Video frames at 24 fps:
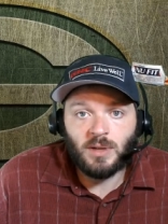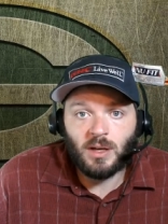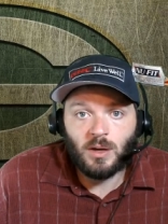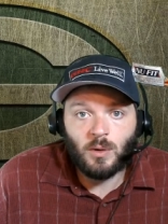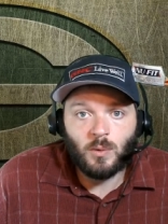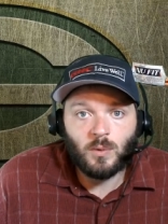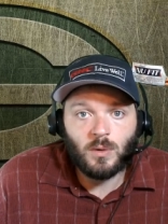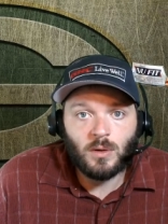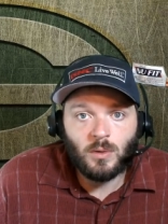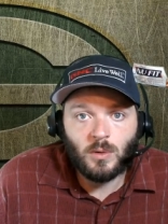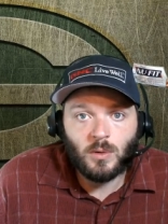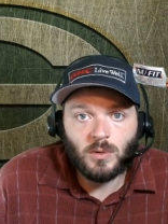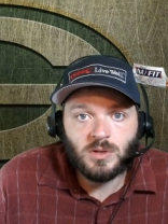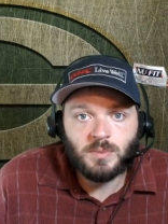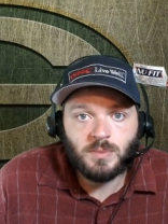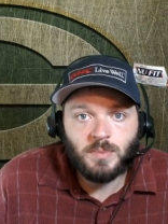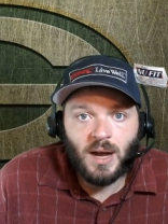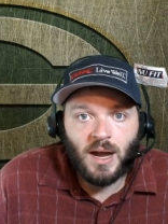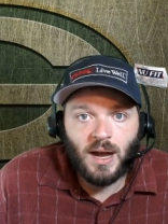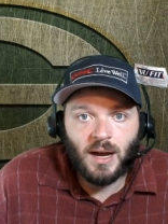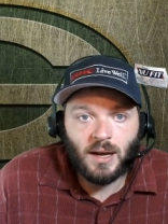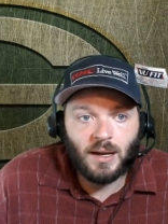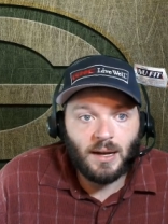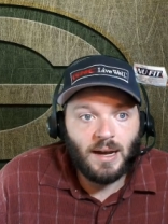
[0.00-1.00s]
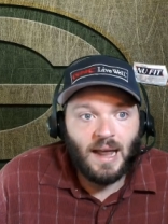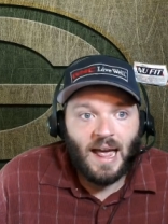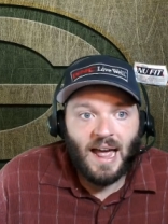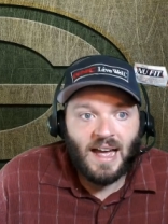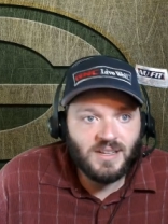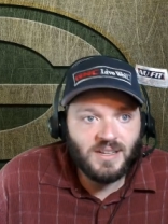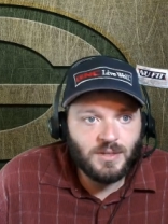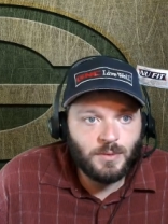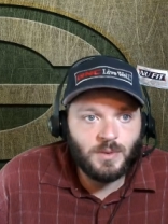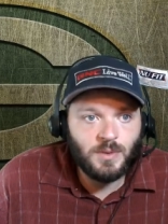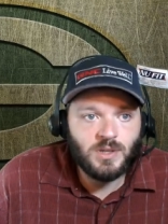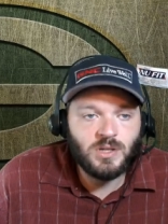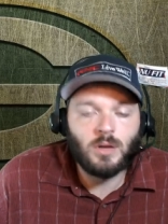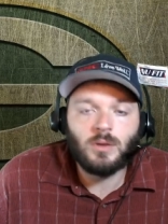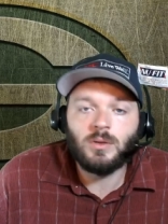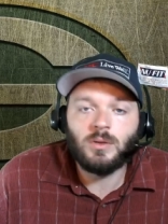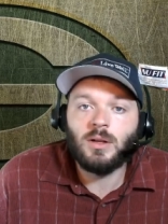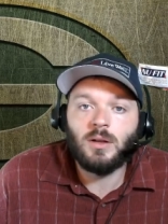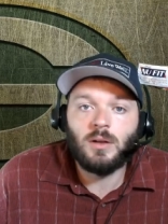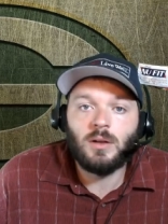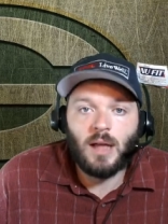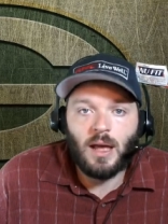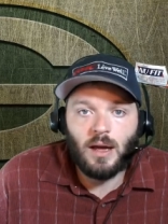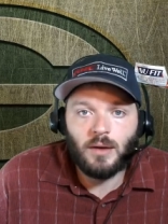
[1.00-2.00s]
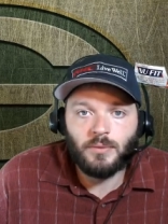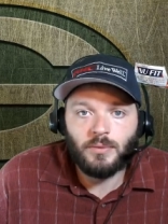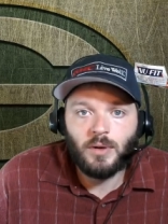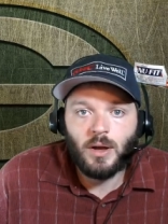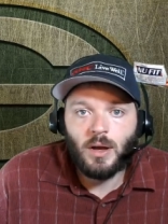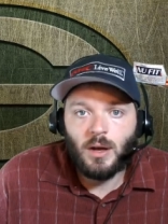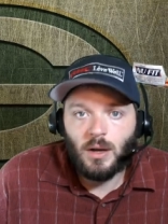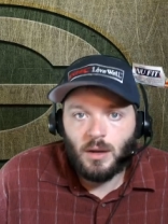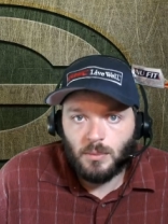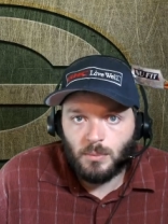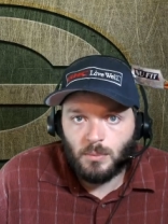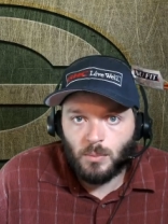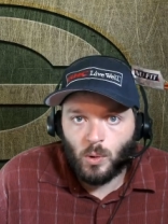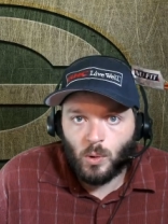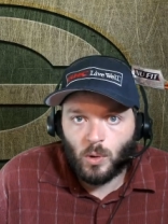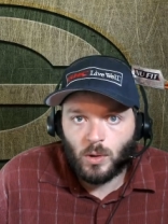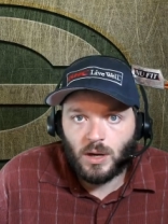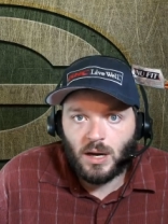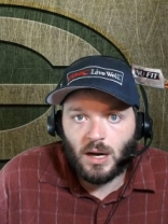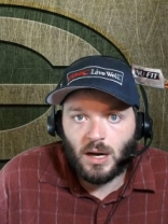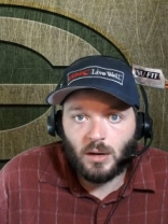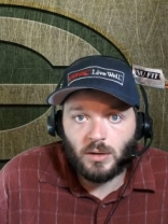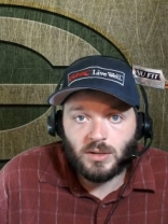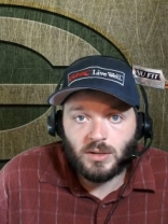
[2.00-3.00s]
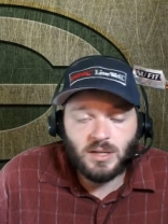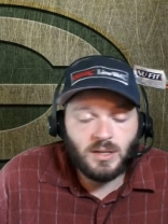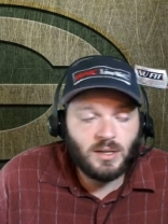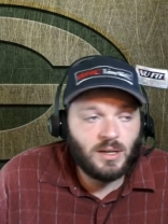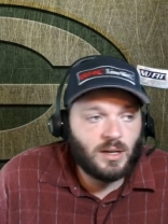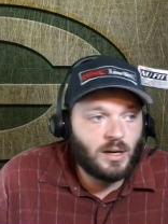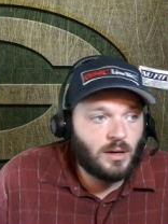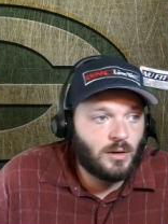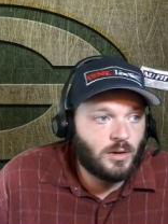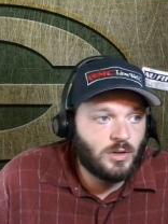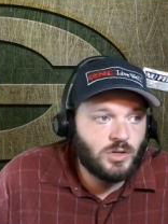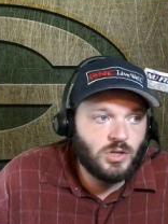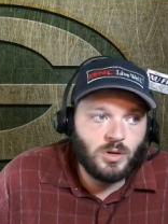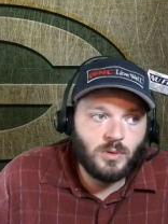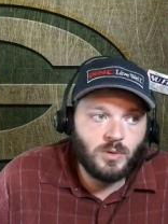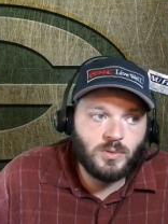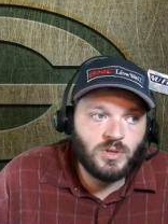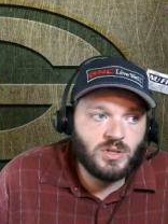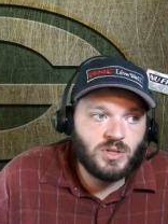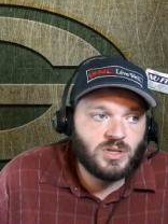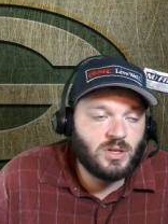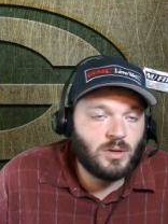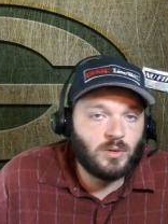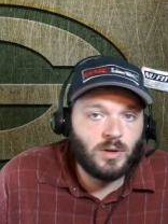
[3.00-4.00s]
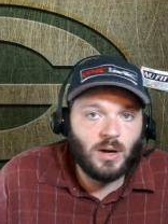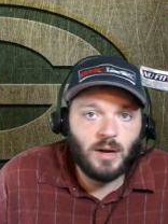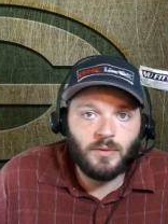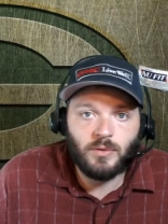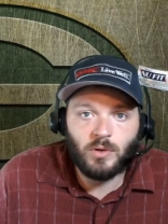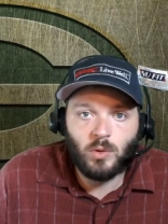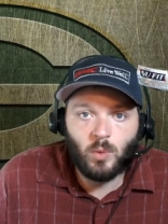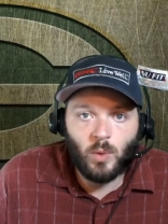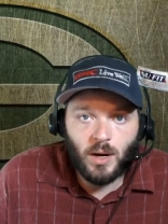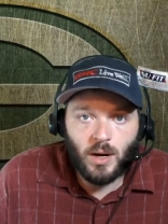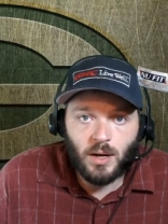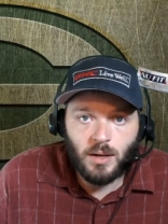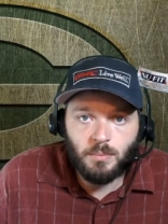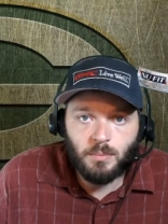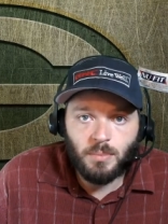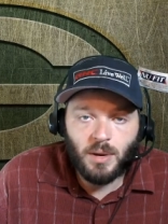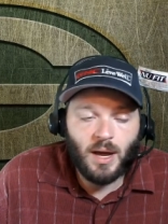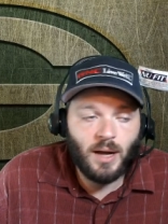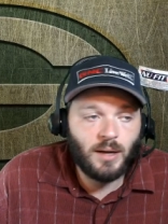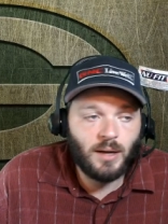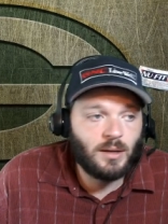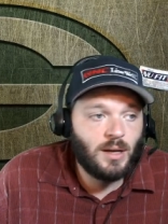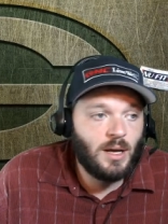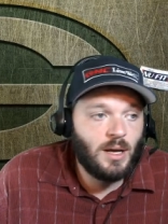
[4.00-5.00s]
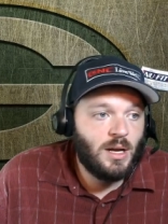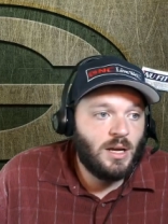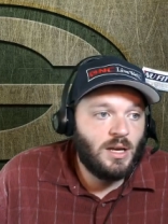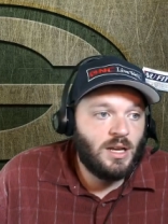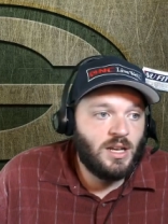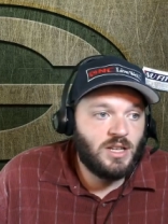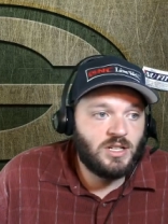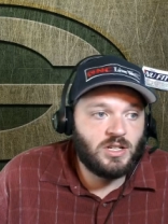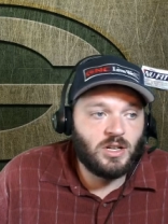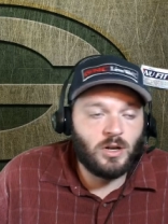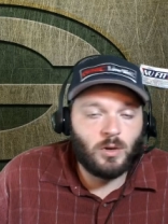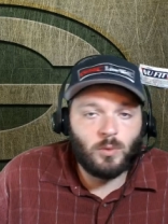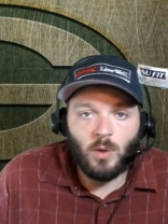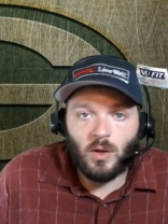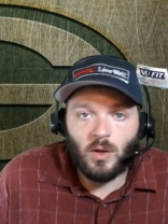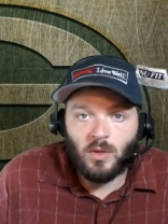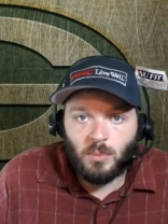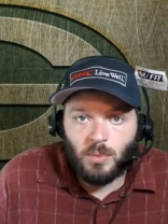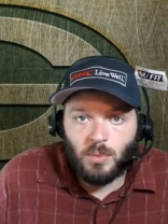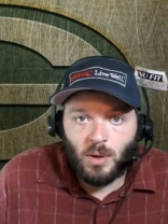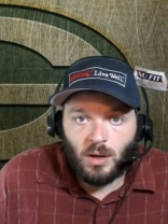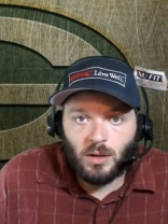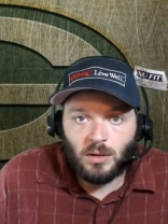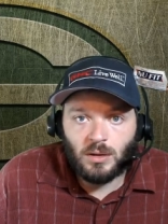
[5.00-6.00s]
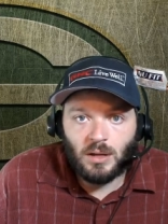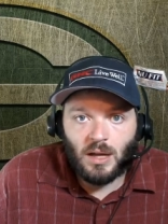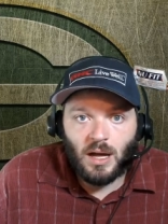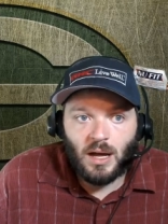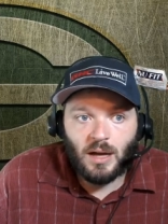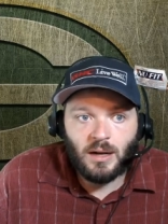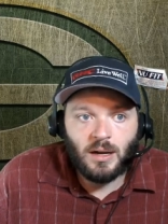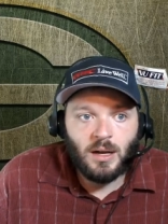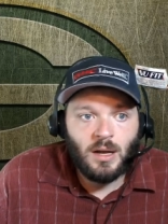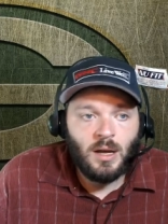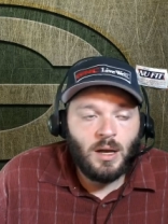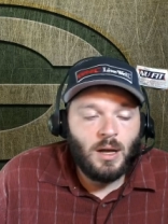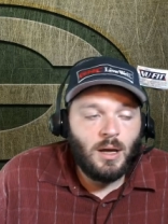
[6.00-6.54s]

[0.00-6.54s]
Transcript: a workhorse back. And as a result, he'll have more carries. I think Aaron Jones is still going to have a great impact. He's going to run the ball a lot.